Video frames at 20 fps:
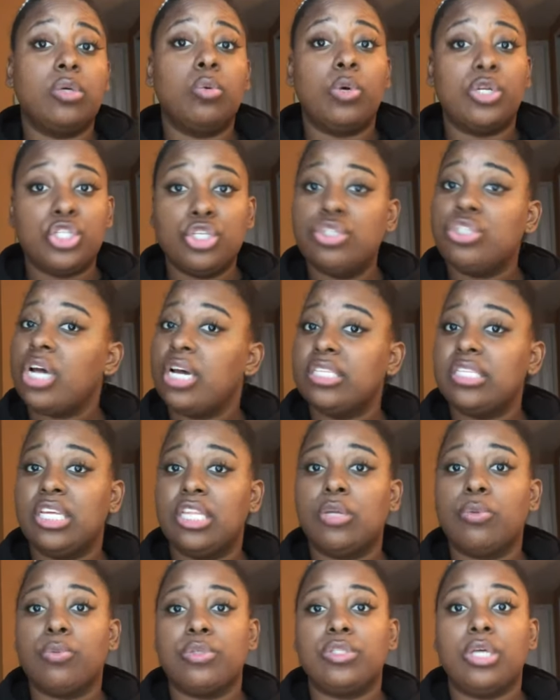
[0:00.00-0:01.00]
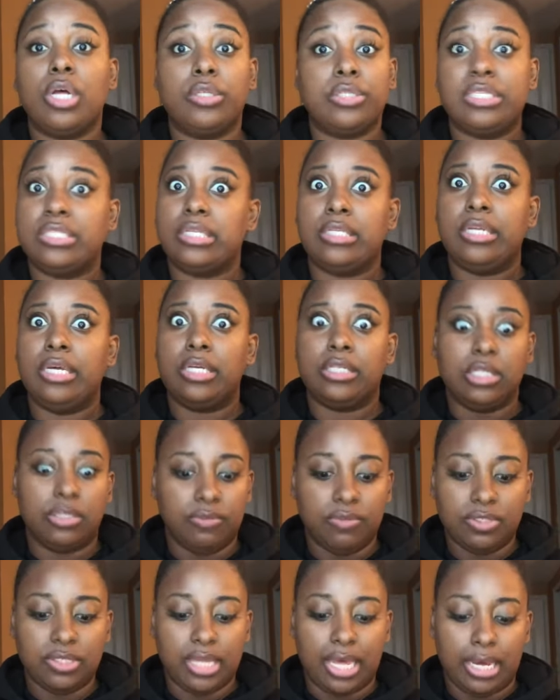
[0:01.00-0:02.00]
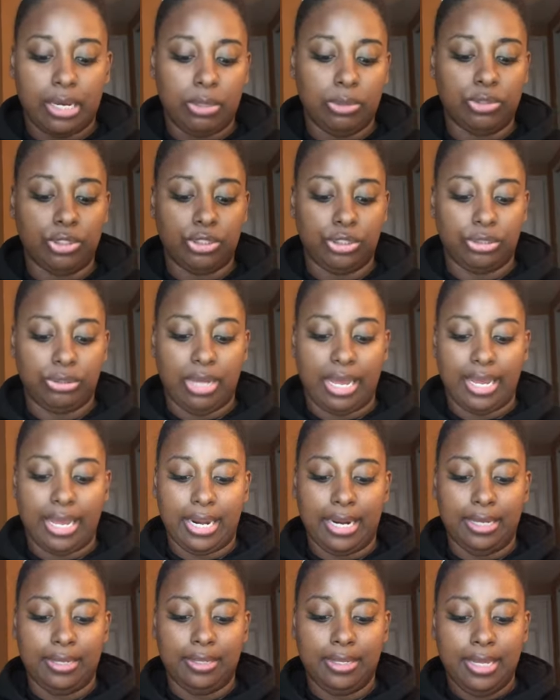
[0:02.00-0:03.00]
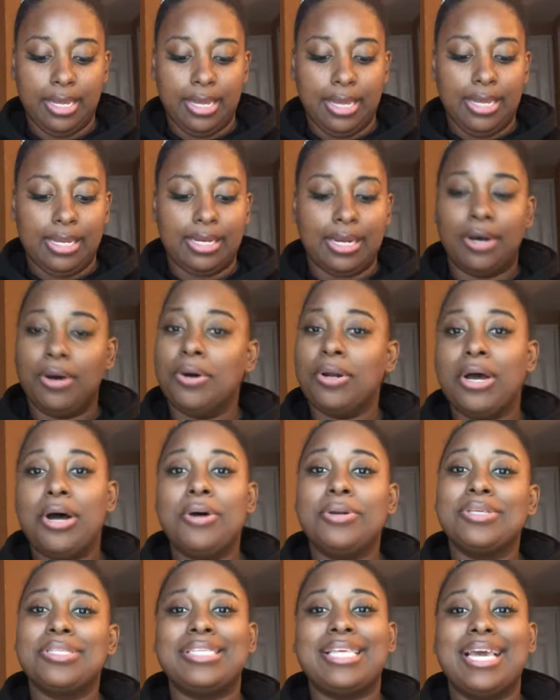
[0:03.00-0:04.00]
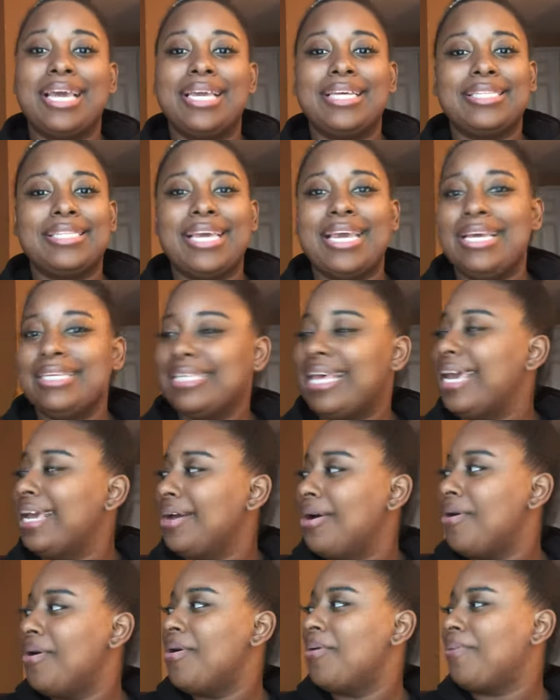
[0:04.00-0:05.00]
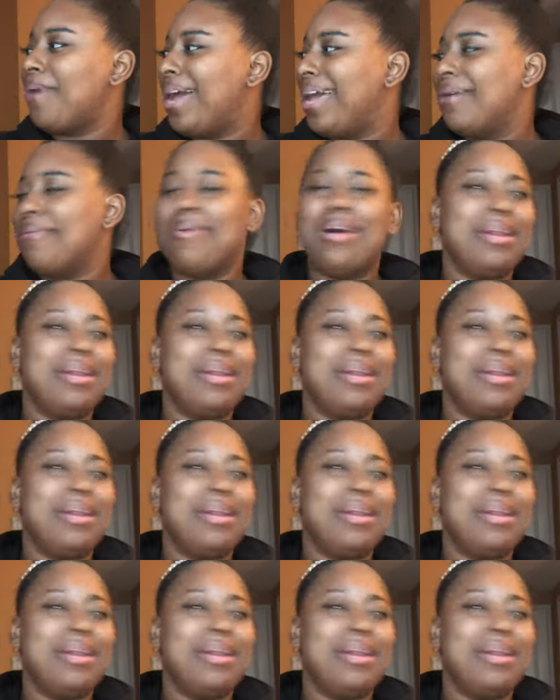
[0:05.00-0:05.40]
And once you start seeing the results, it's addictive. It's like, oh shoot, I gotta, hold on a second, things ain't going right.